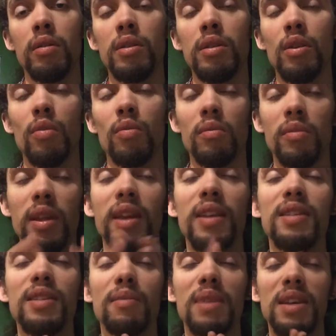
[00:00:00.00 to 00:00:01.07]
So that
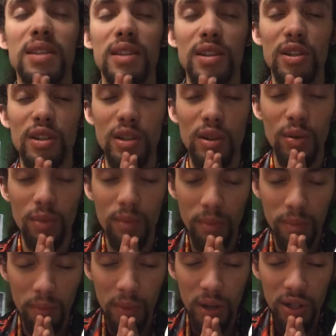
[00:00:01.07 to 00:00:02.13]
is the message to you.
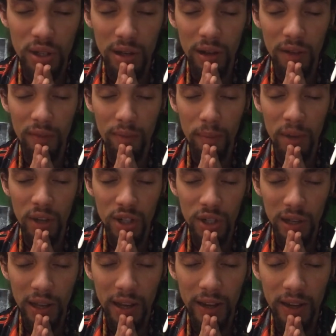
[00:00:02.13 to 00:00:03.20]
Much love,
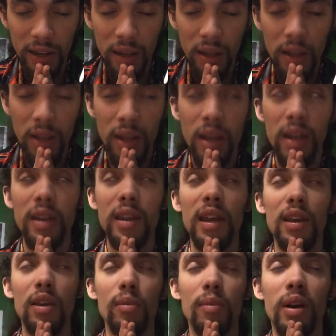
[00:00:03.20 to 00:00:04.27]
much light. And
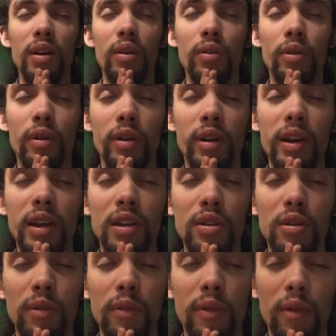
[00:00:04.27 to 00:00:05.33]
thank you, Michael the
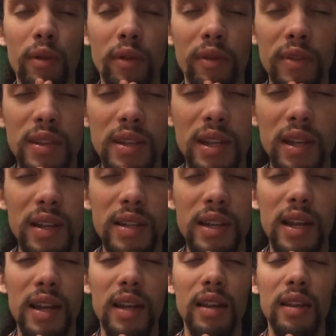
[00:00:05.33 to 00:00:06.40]
Archangel, for
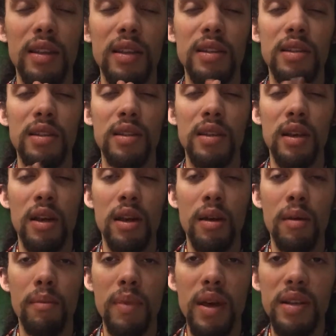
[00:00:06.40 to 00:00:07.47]
facilitating this
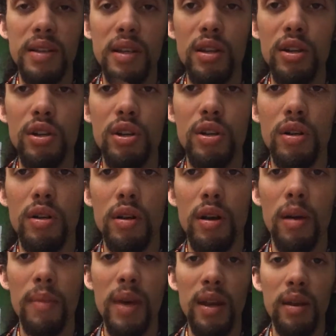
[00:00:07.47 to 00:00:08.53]
message.
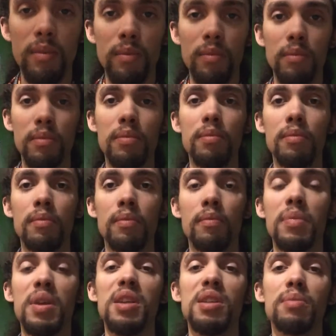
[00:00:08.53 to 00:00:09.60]
Amen.
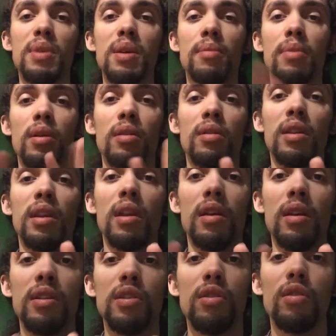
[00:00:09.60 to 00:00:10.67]
Peace be upon thee
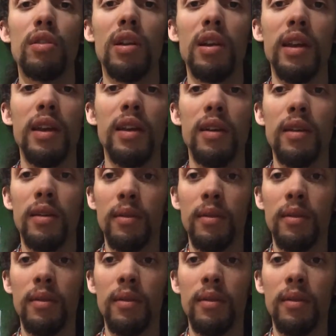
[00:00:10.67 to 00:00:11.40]
eternally.